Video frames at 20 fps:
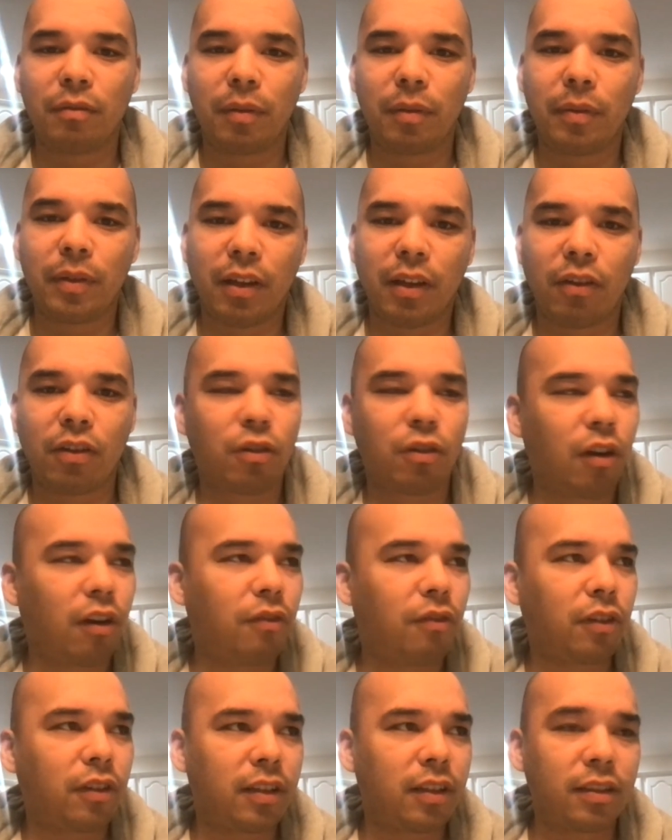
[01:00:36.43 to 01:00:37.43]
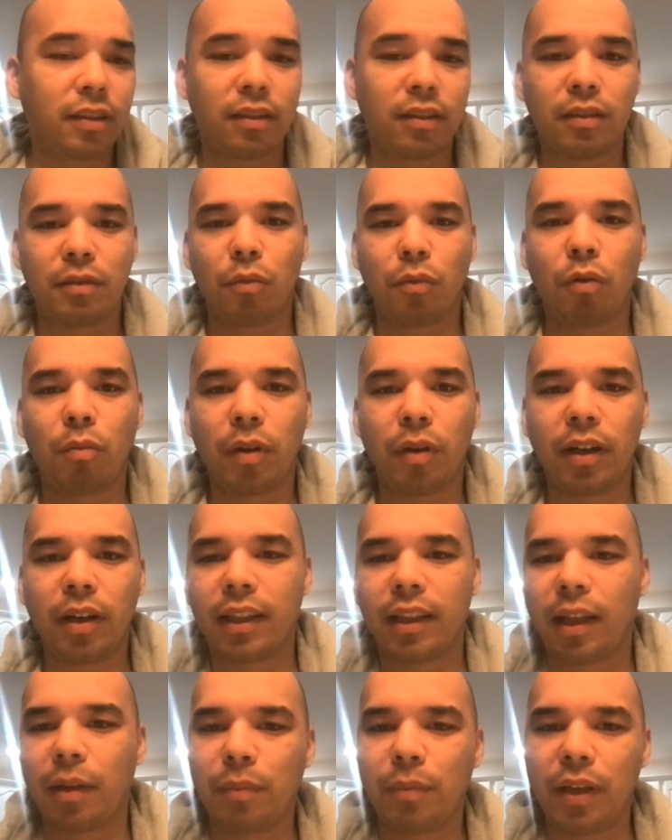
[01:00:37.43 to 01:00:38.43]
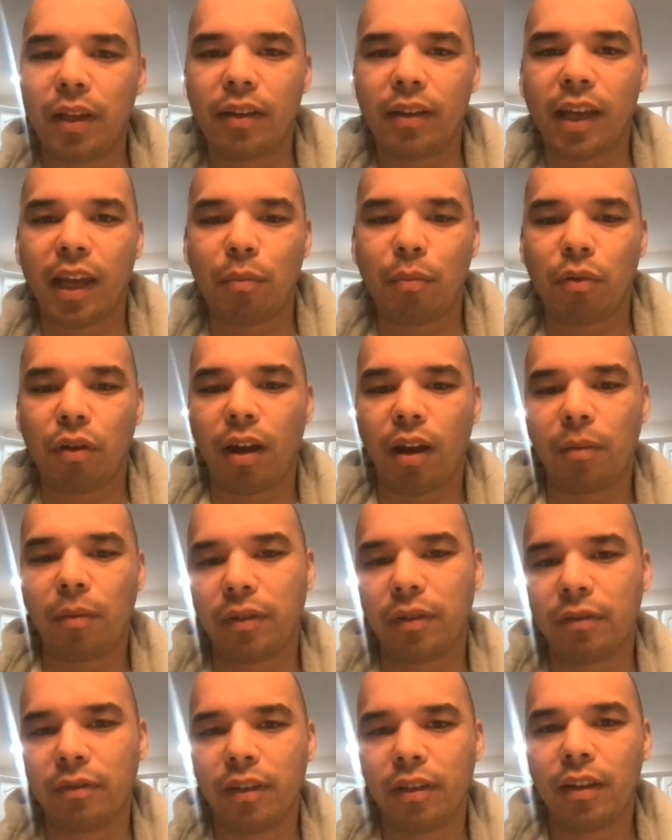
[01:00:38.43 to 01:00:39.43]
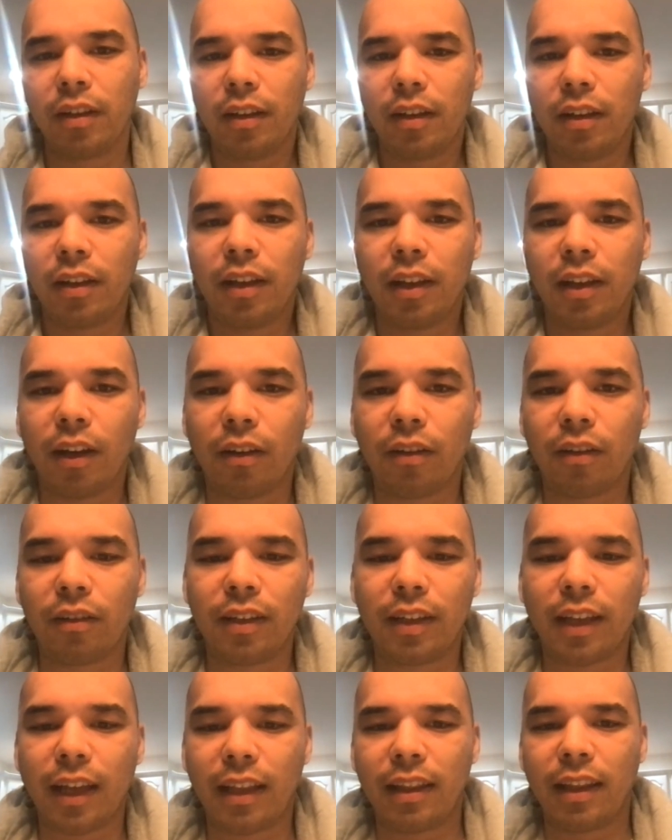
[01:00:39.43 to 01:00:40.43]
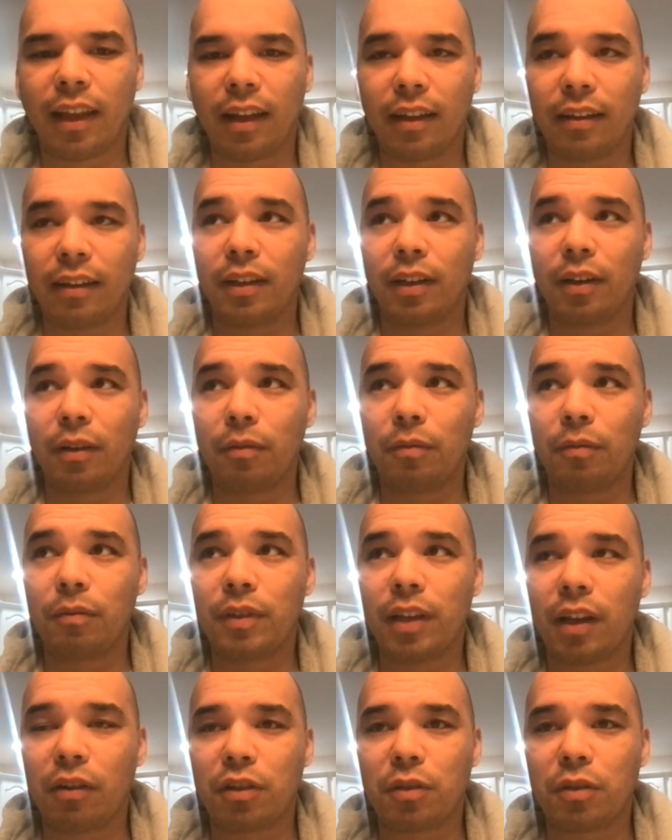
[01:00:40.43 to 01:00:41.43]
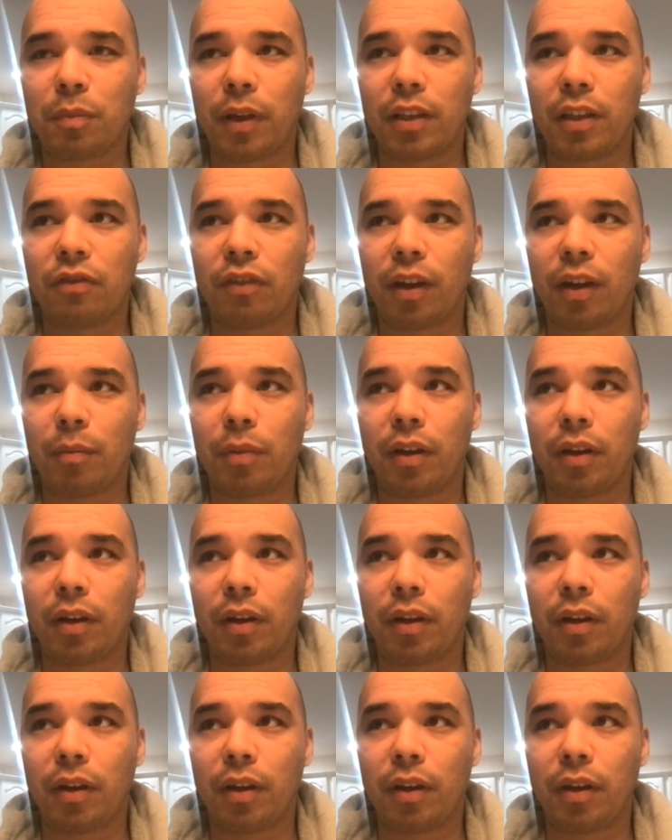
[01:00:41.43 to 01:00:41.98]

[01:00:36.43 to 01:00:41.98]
Terrence Crawford thinks there's more money in that BLK prime than getting that Errol Spence fight.